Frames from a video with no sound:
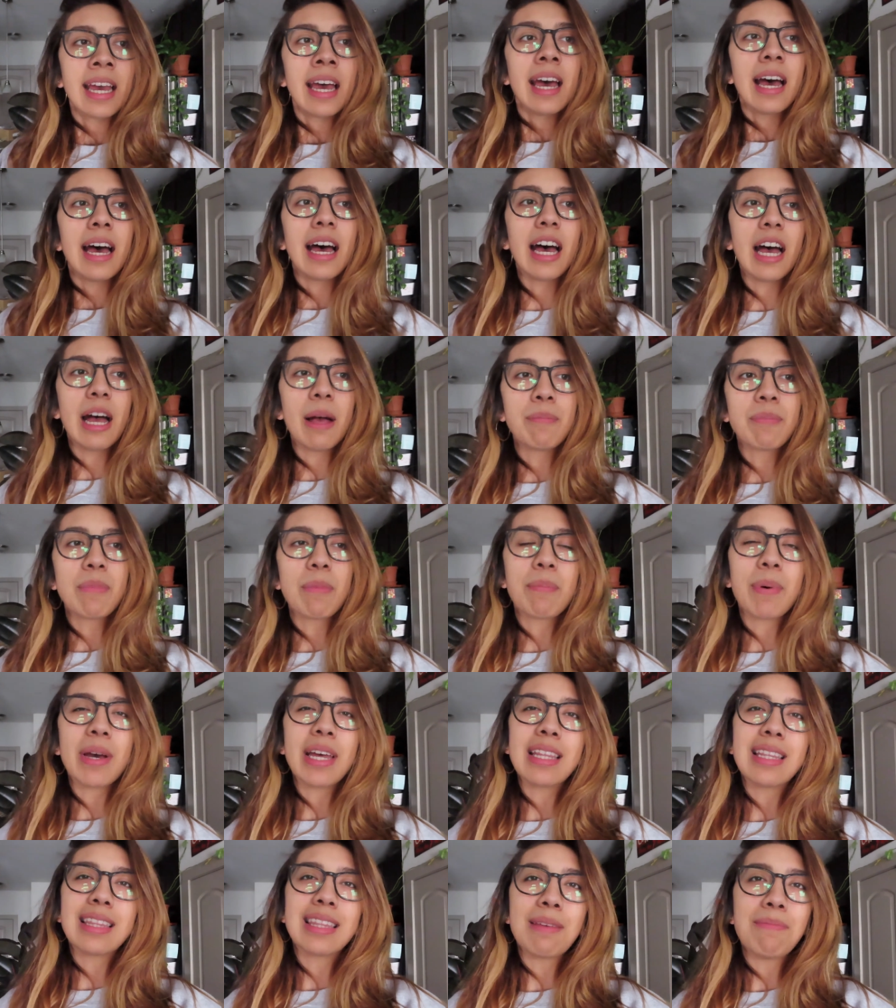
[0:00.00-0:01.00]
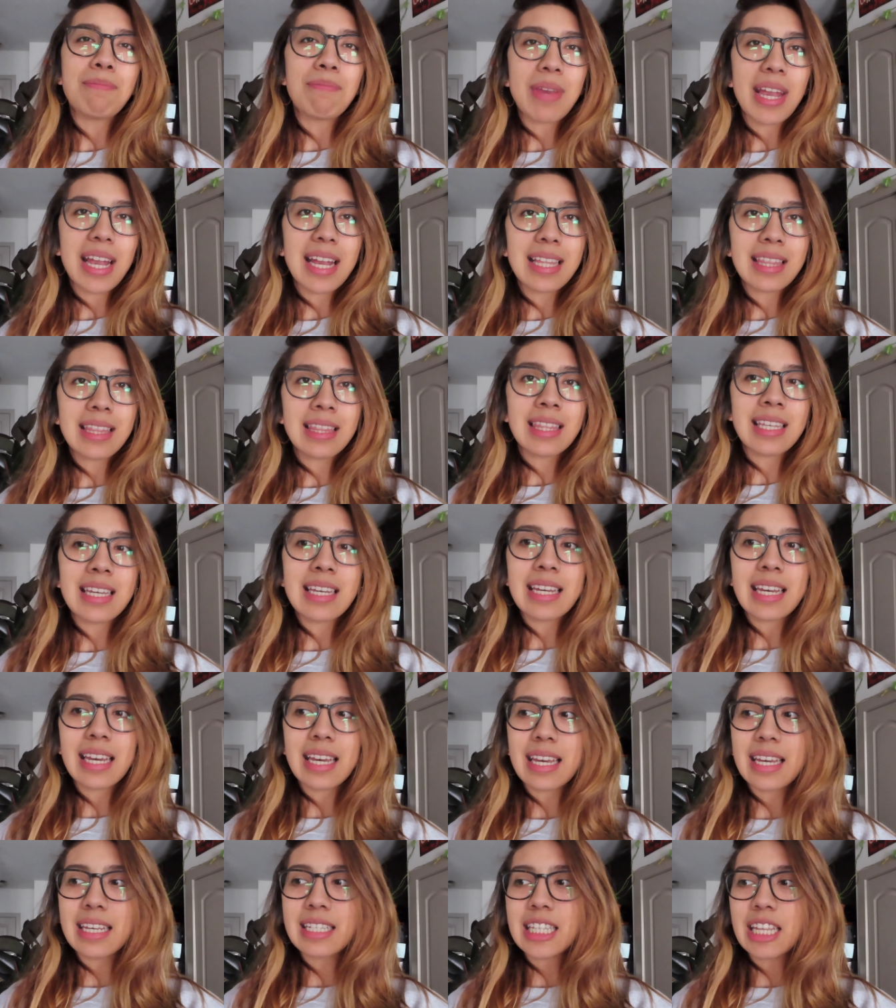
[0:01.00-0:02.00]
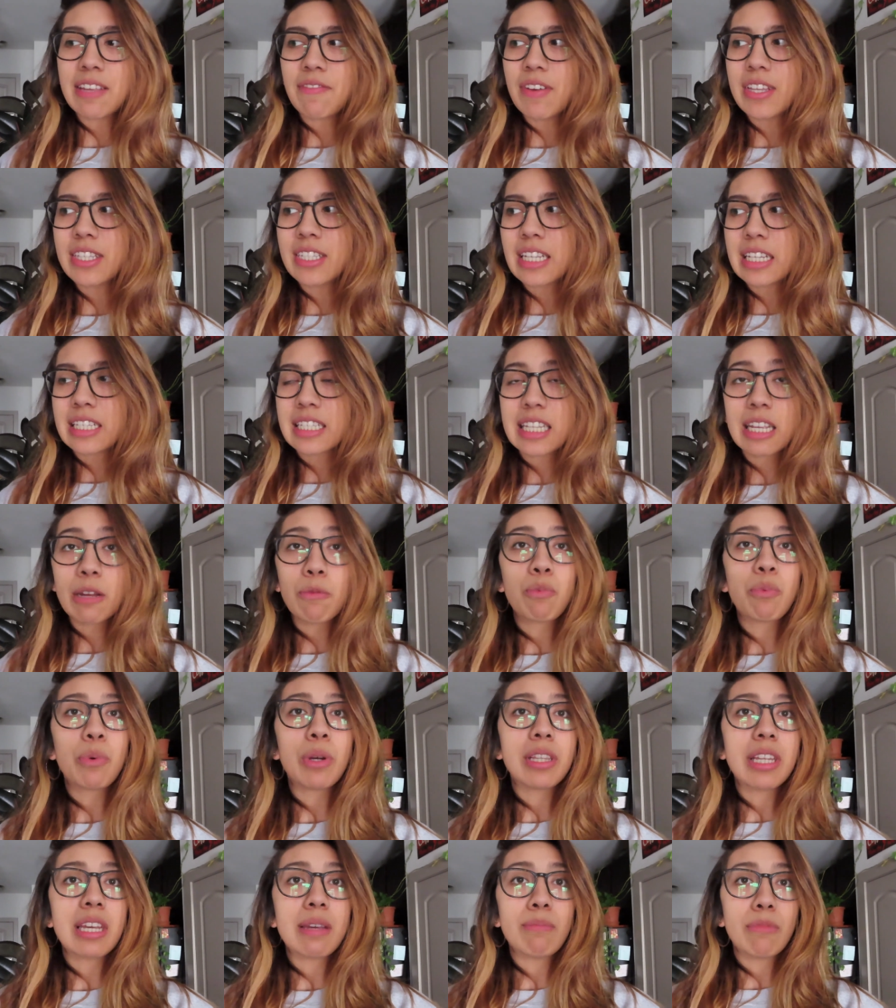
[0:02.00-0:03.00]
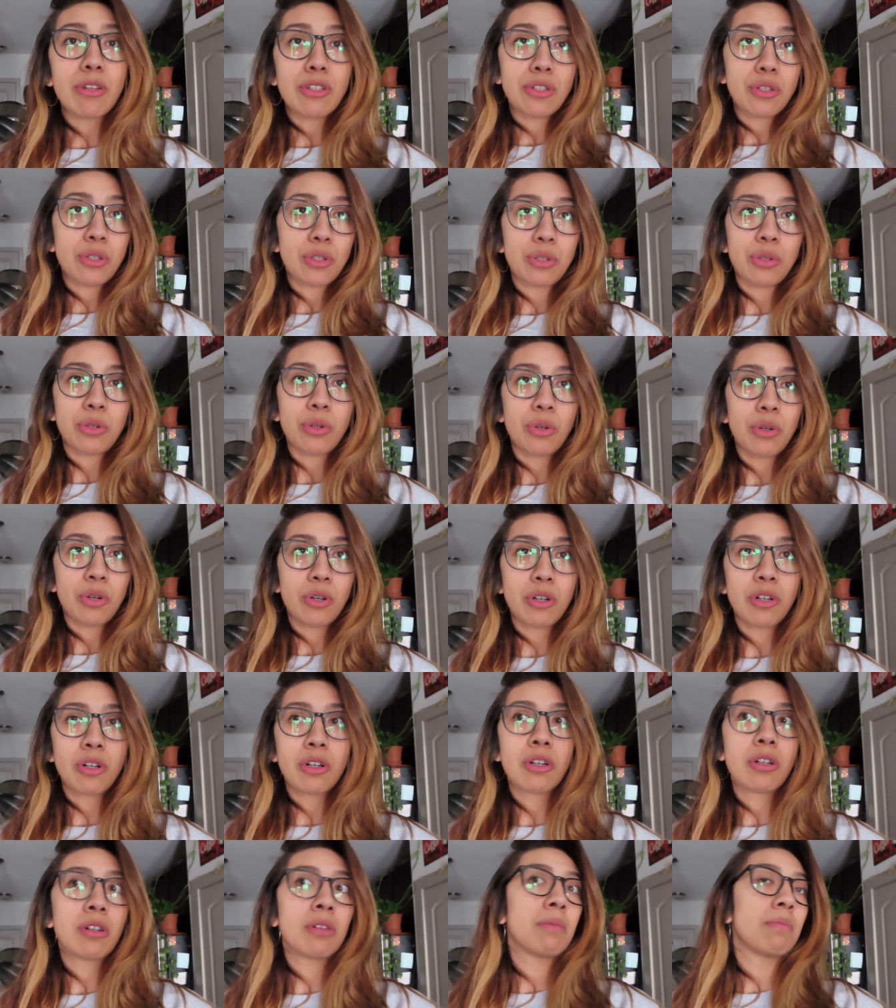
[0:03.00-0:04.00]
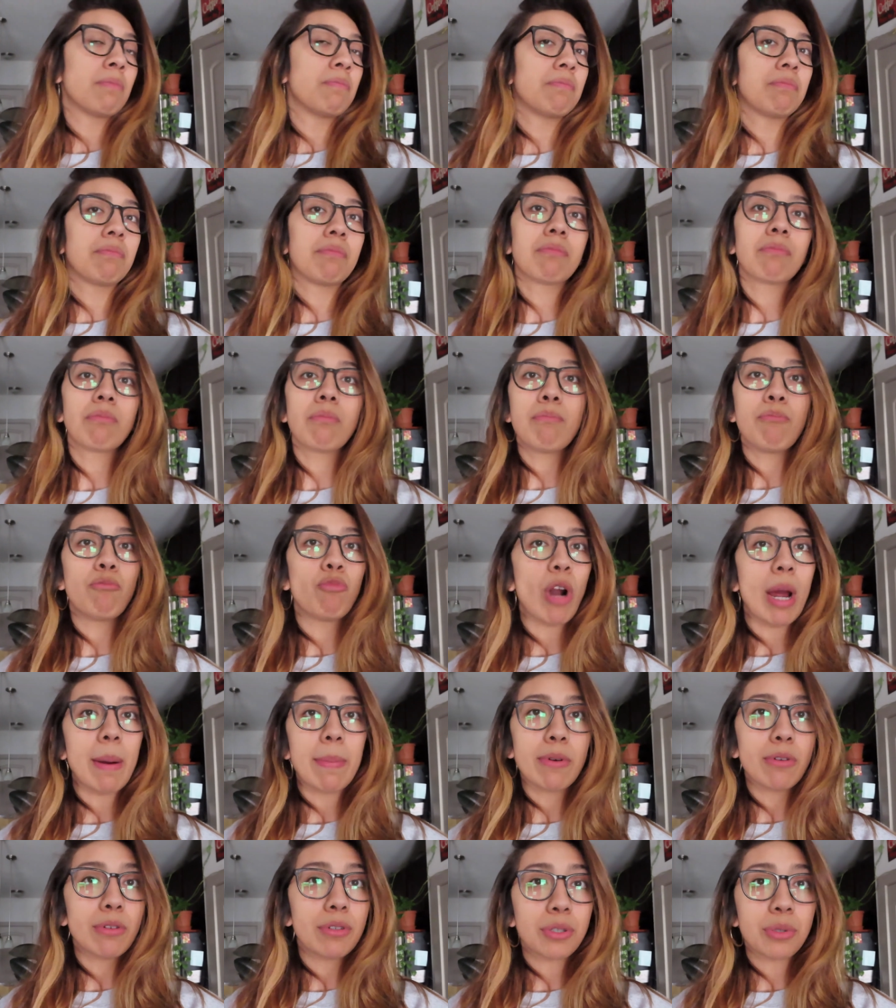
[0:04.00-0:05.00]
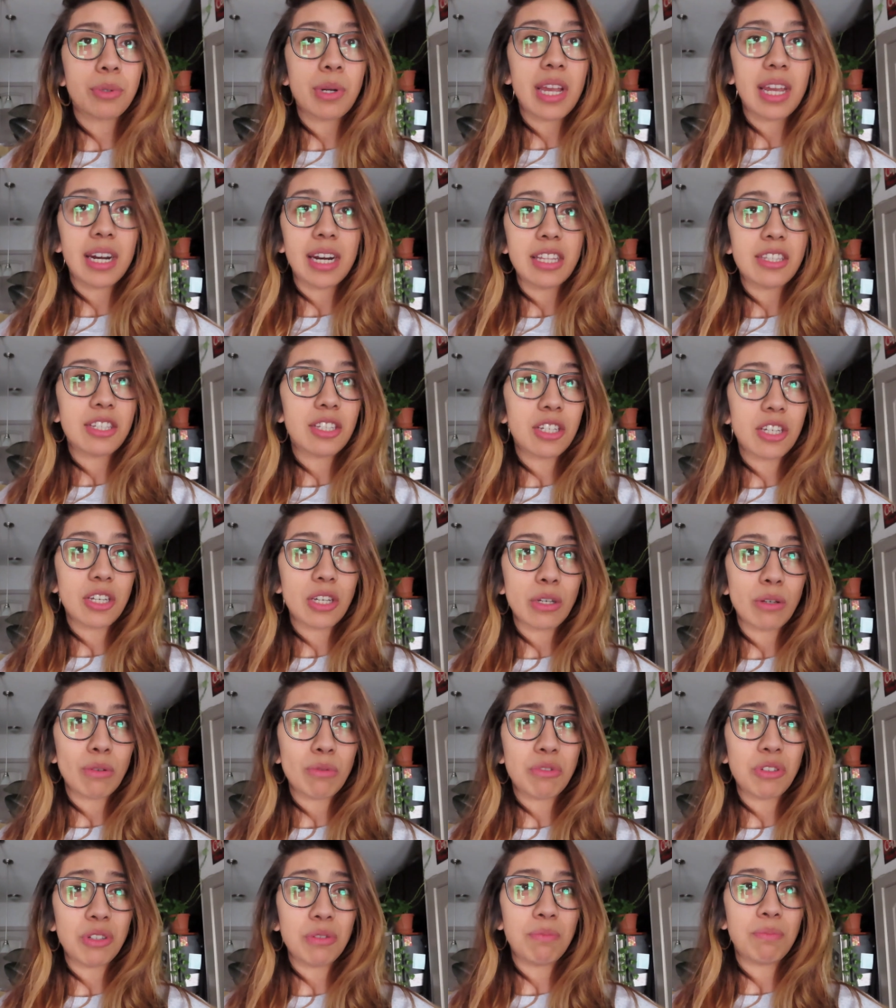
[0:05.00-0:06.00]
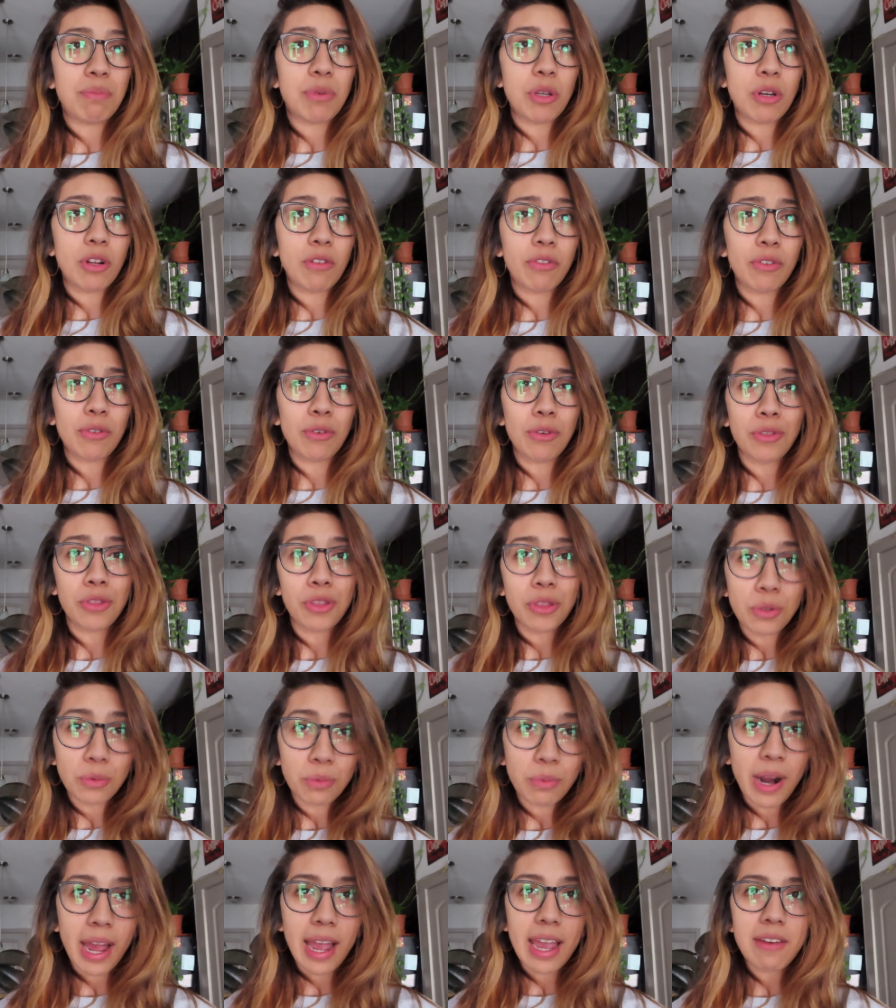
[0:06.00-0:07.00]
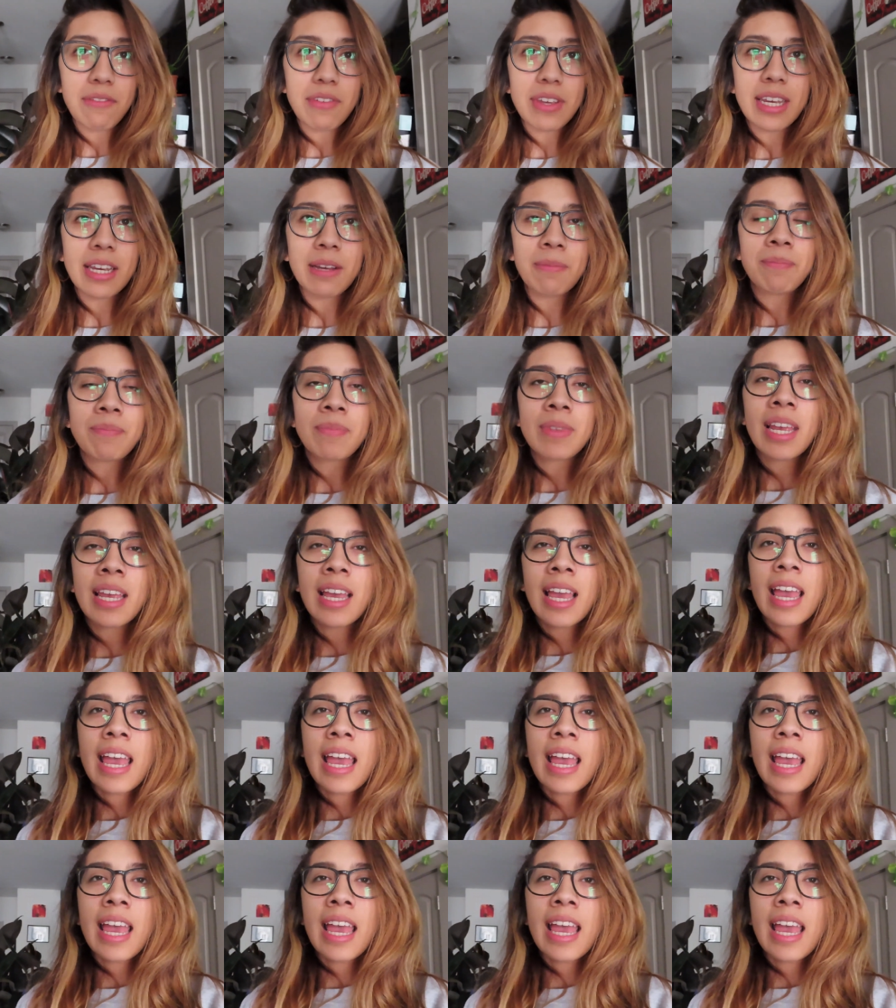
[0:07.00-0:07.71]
But the main thing is, if it's just a really mature rubber tree and it's huge and beautiful and thriving.